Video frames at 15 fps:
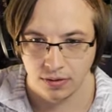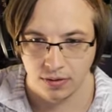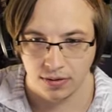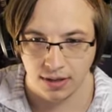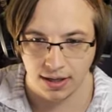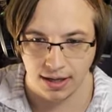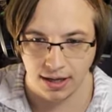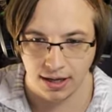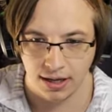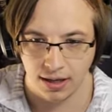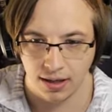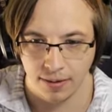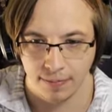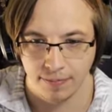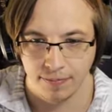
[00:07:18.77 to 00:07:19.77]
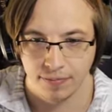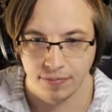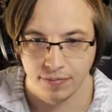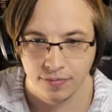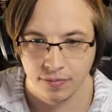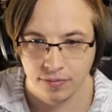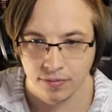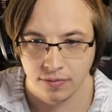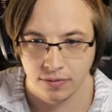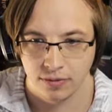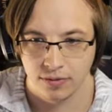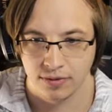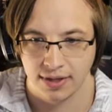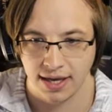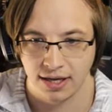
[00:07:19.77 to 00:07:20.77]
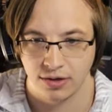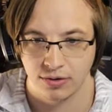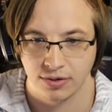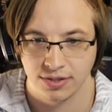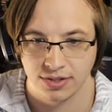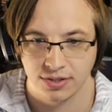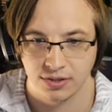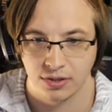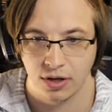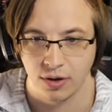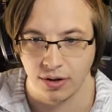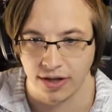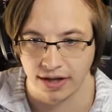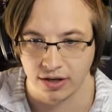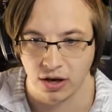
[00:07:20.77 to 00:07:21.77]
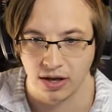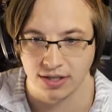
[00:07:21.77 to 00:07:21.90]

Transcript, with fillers: Um, Gang crystal. Oh, no, that costs